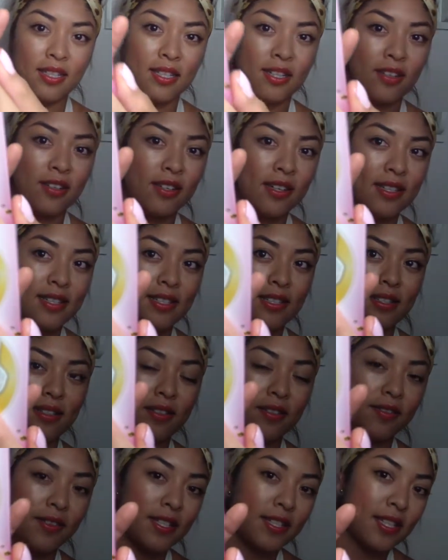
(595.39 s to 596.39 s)
I don't know
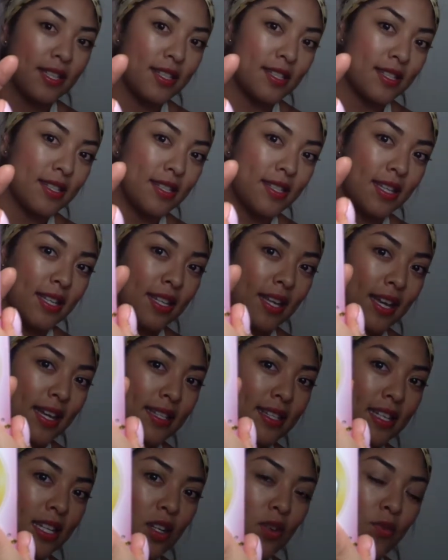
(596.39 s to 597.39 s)
if you can see that
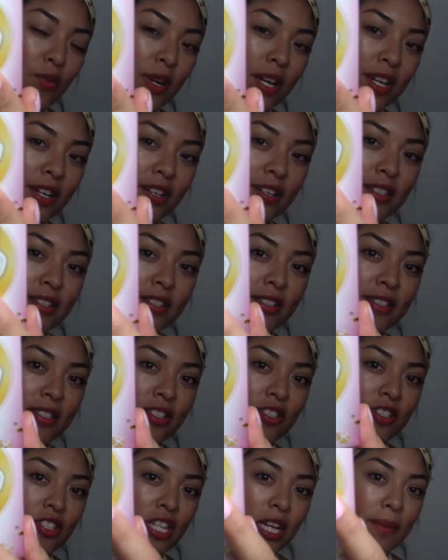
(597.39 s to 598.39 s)
has like a weird
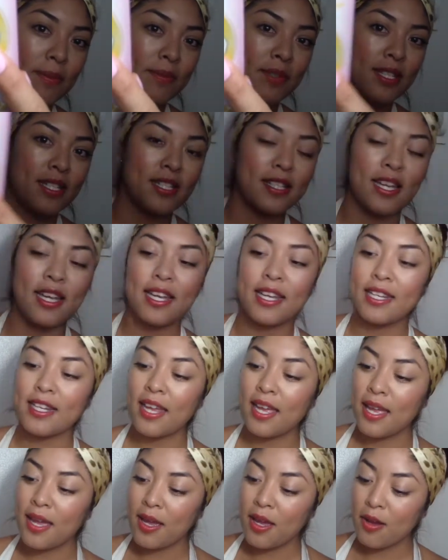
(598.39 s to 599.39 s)
shape
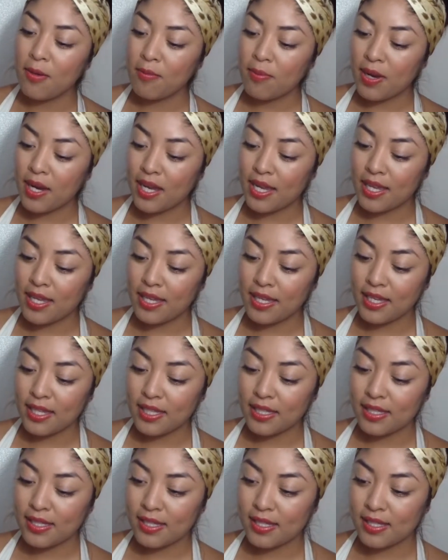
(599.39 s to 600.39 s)
design, but
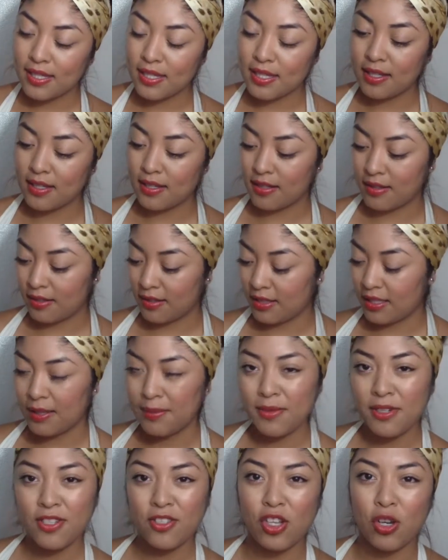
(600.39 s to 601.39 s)
it doesn't. Let
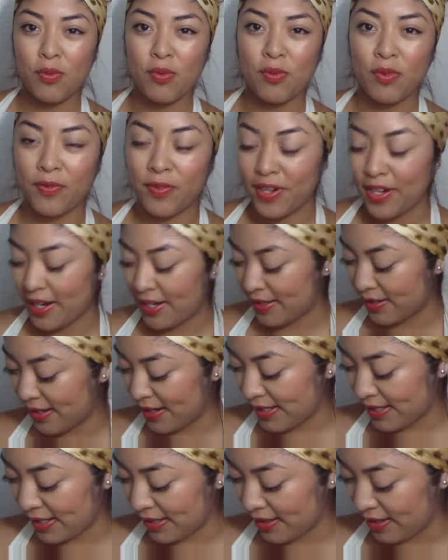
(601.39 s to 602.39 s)
me just open one for you guys so you
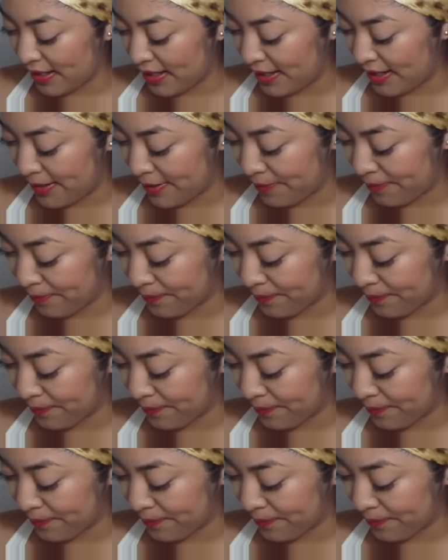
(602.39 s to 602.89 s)
guys can look at it.